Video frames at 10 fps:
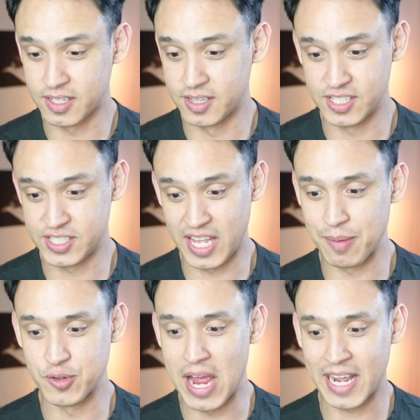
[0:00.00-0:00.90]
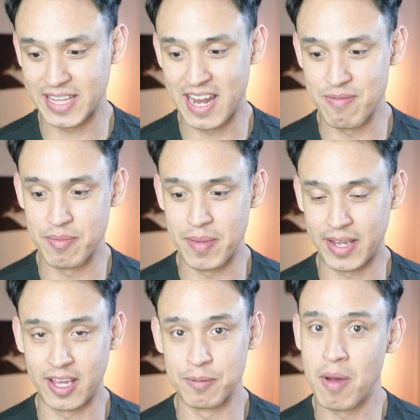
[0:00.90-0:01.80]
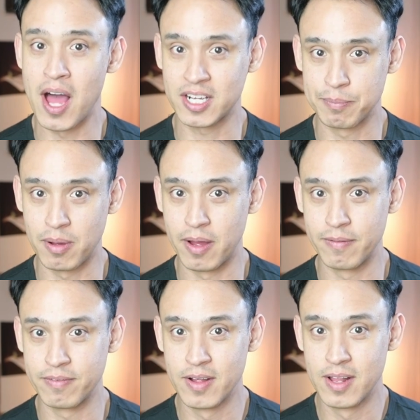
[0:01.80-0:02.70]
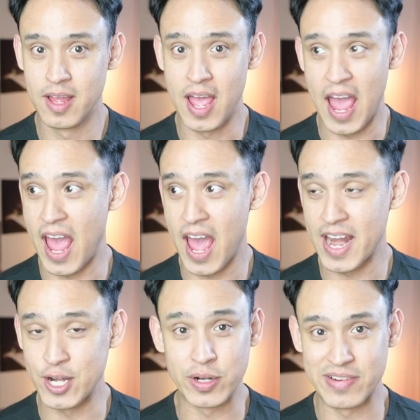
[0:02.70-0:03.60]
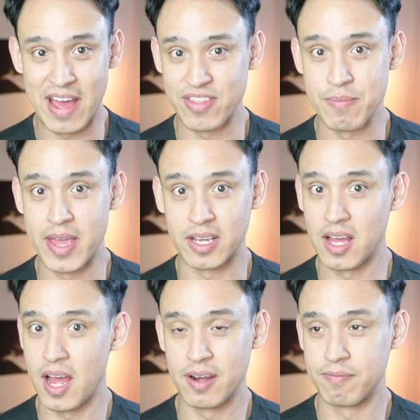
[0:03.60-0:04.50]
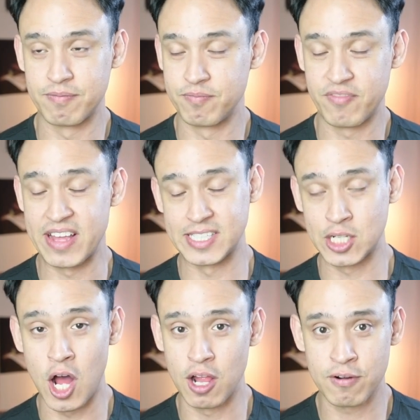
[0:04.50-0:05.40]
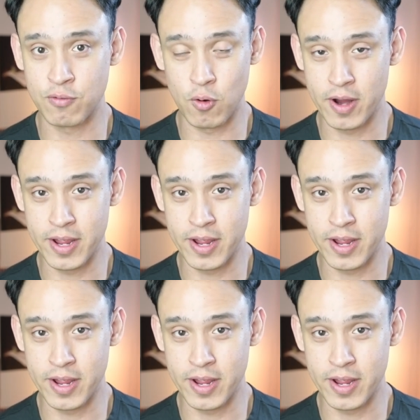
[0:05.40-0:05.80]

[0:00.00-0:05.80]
the same jacket that I've been making a mock-up of, and I don't even have to make a fancy collar for